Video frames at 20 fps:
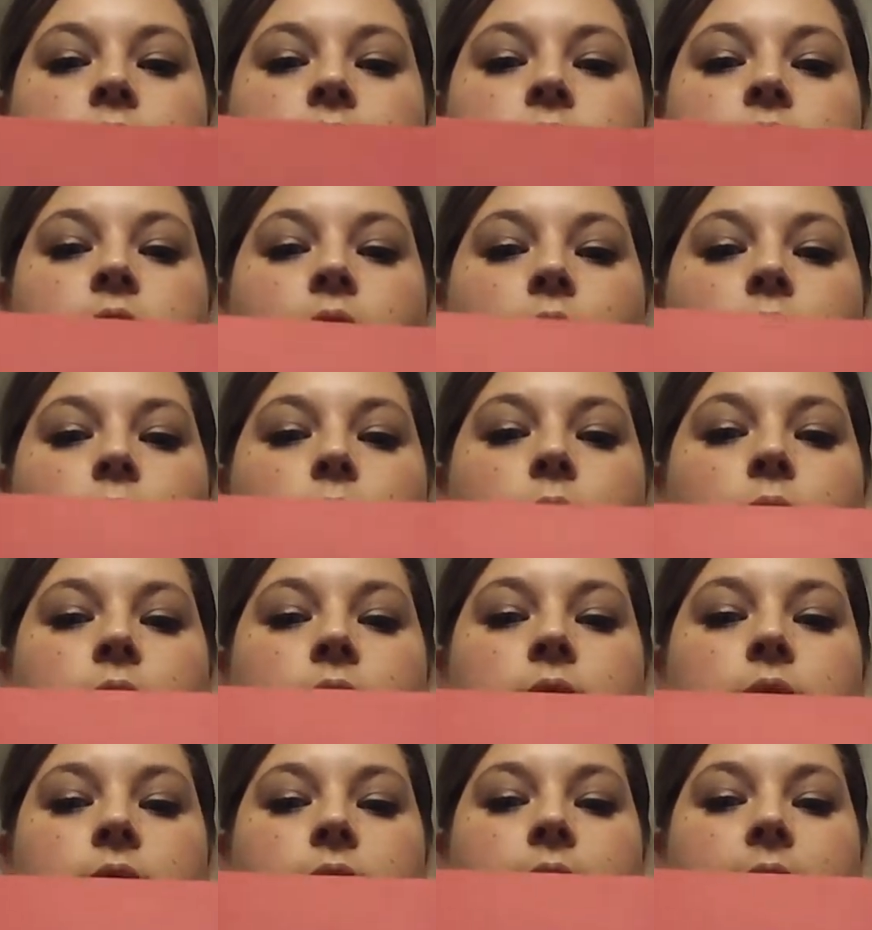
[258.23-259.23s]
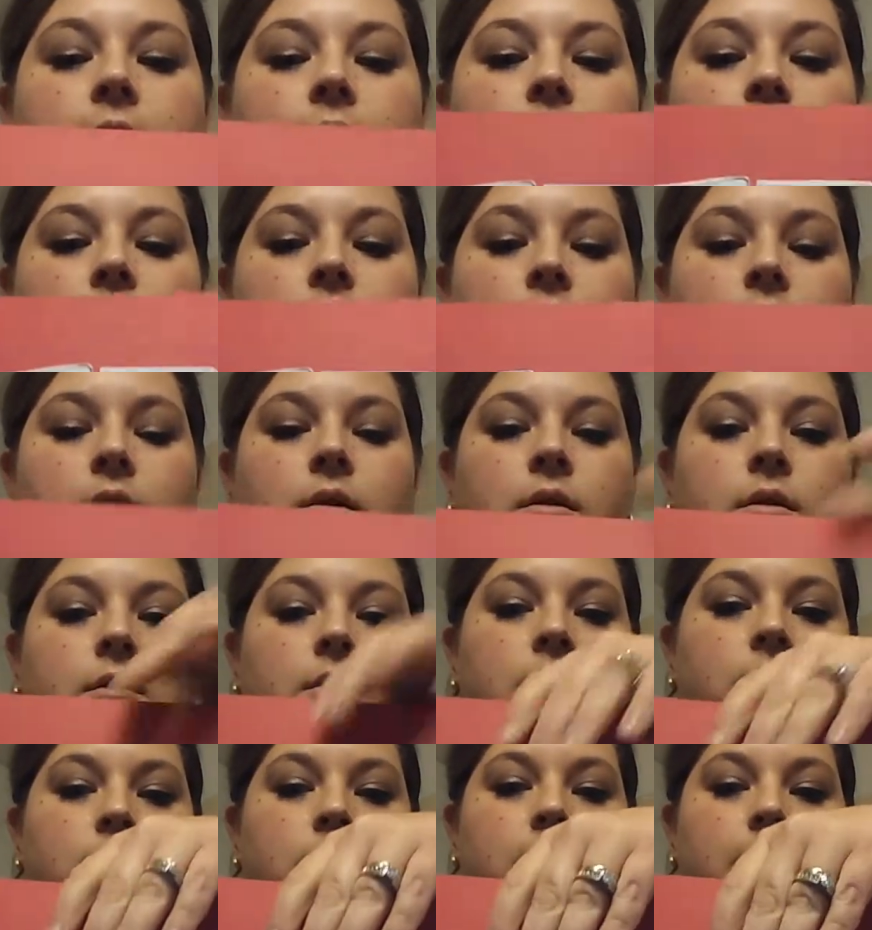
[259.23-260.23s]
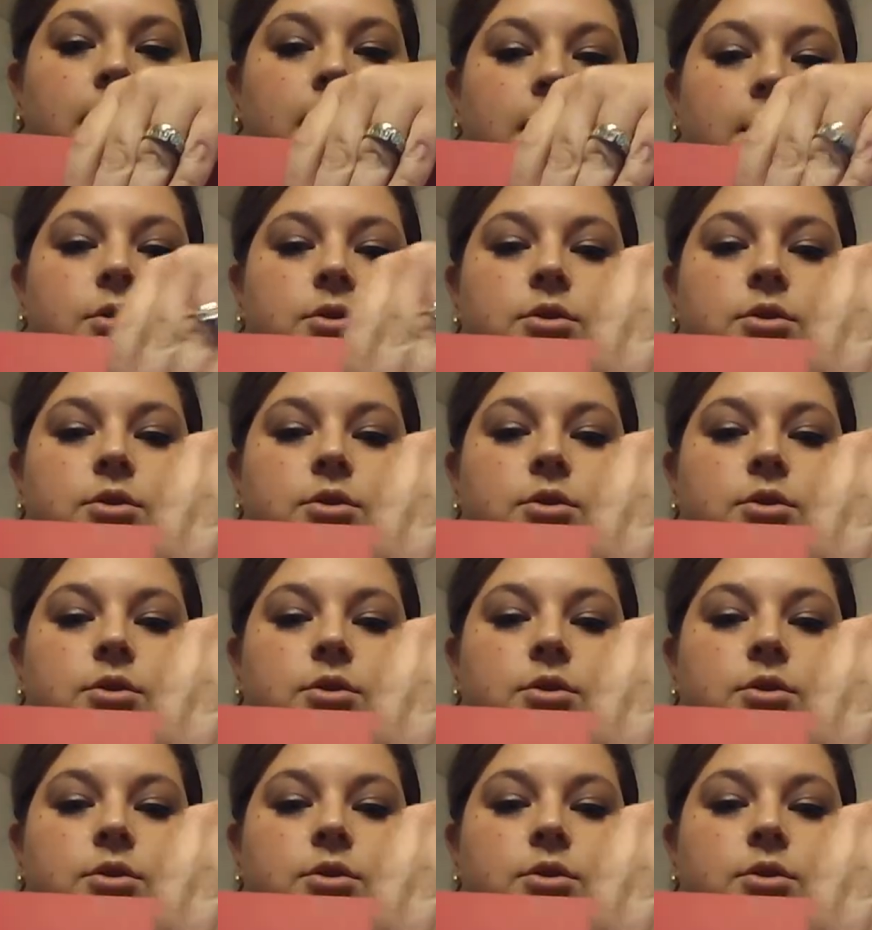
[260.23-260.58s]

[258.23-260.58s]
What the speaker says: So they are, again,